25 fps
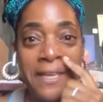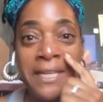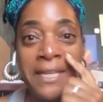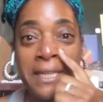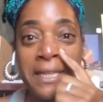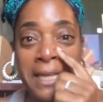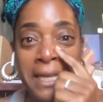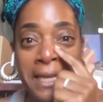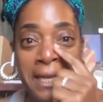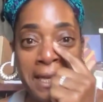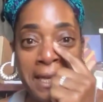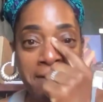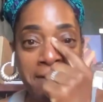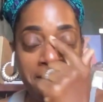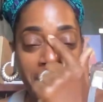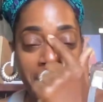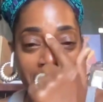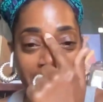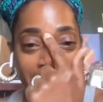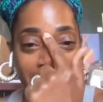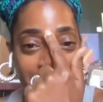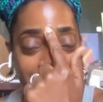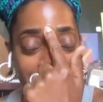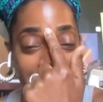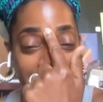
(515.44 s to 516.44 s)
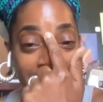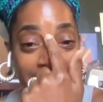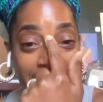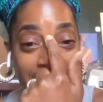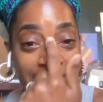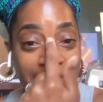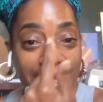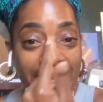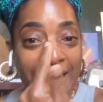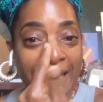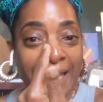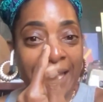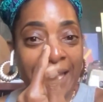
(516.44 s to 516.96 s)
feel it, right?
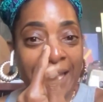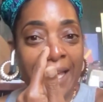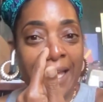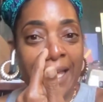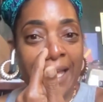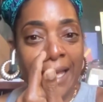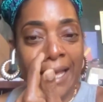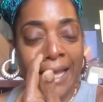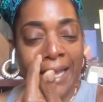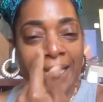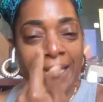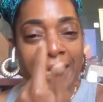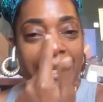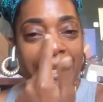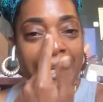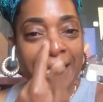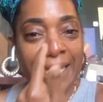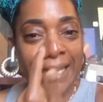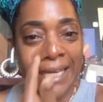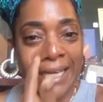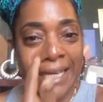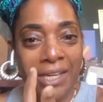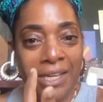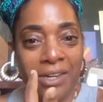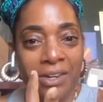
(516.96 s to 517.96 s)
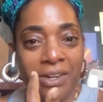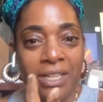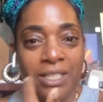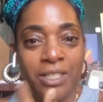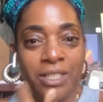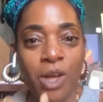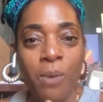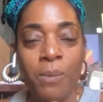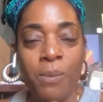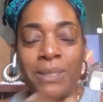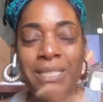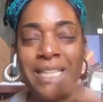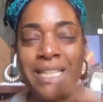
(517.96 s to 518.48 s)
In here.
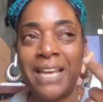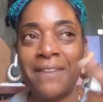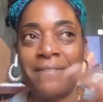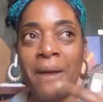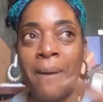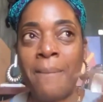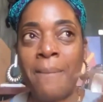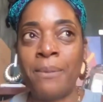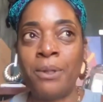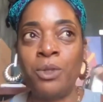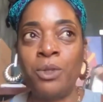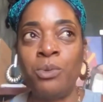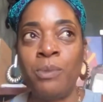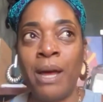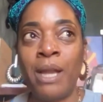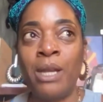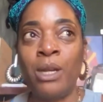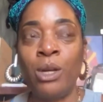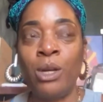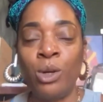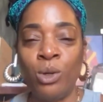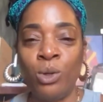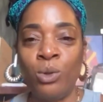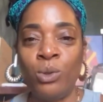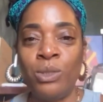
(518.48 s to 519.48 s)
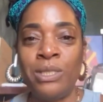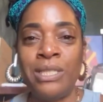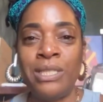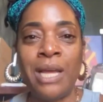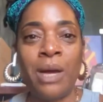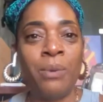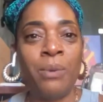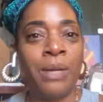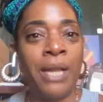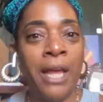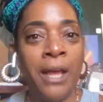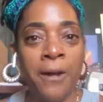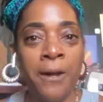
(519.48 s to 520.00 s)
It's almost like if I blew my nose,
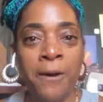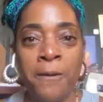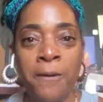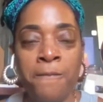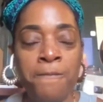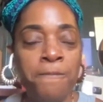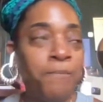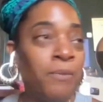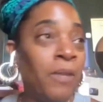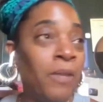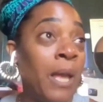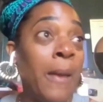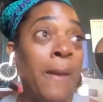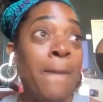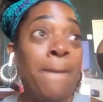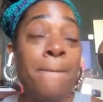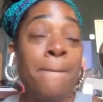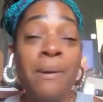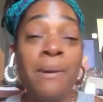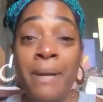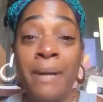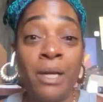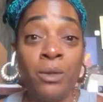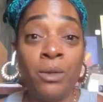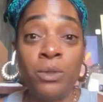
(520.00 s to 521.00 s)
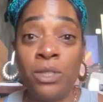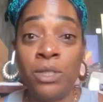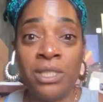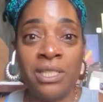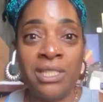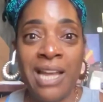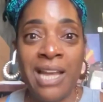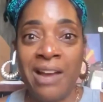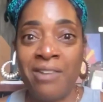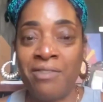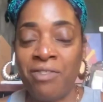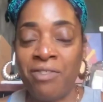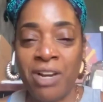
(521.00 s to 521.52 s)
that would help. But my nose
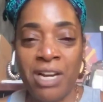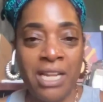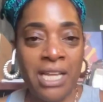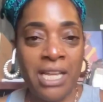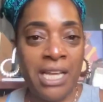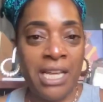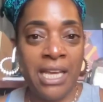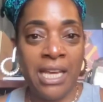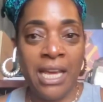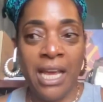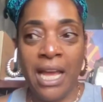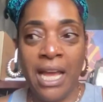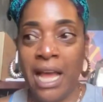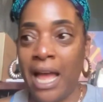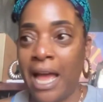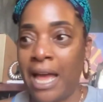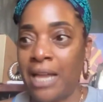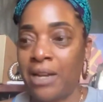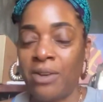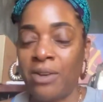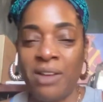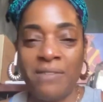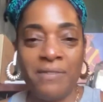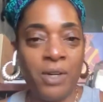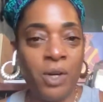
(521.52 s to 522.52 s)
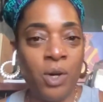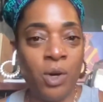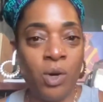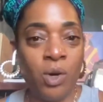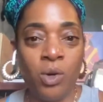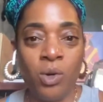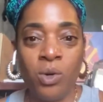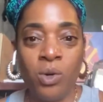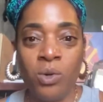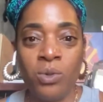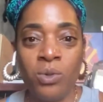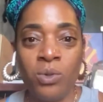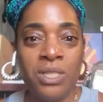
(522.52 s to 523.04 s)
is not running. I don't have a
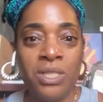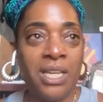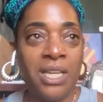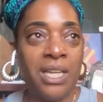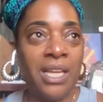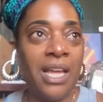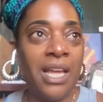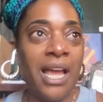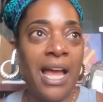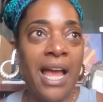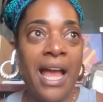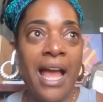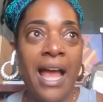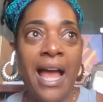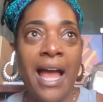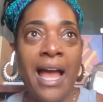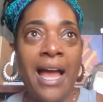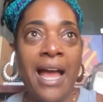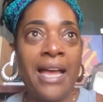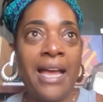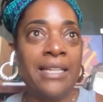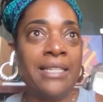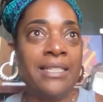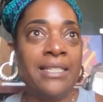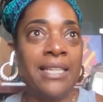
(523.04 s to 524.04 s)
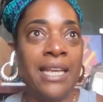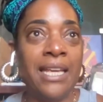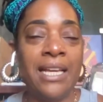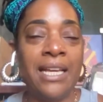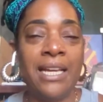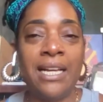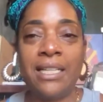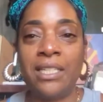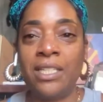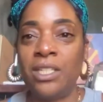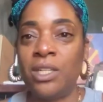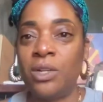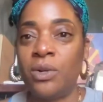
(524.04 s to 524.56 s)
cold. I
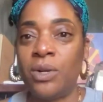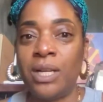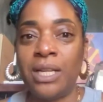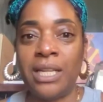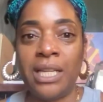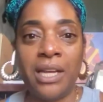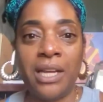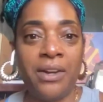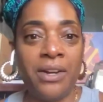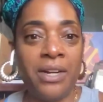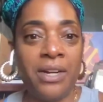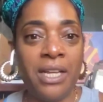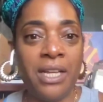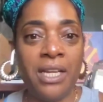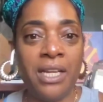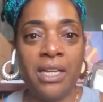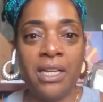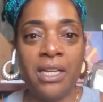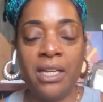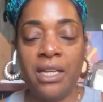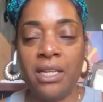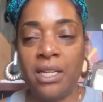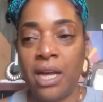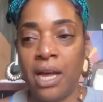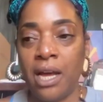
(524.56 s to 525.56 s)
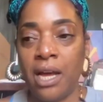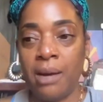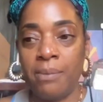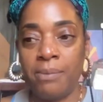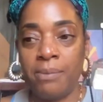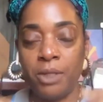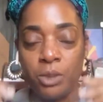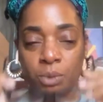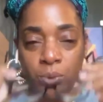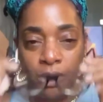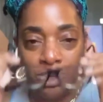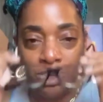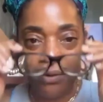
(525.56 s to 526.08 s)
take, Claritin,
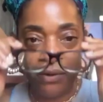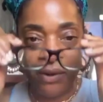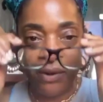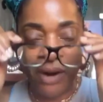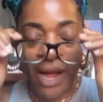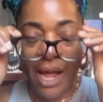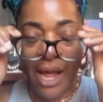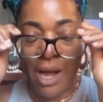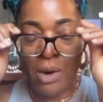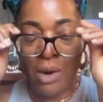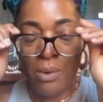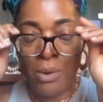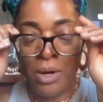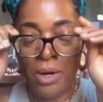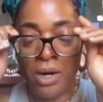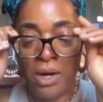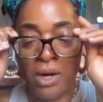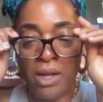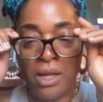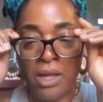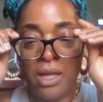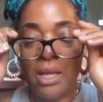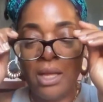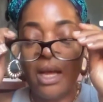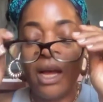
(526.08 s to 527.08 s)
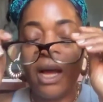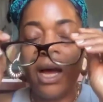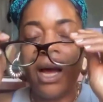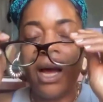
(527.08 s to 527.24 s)
the 24-hour.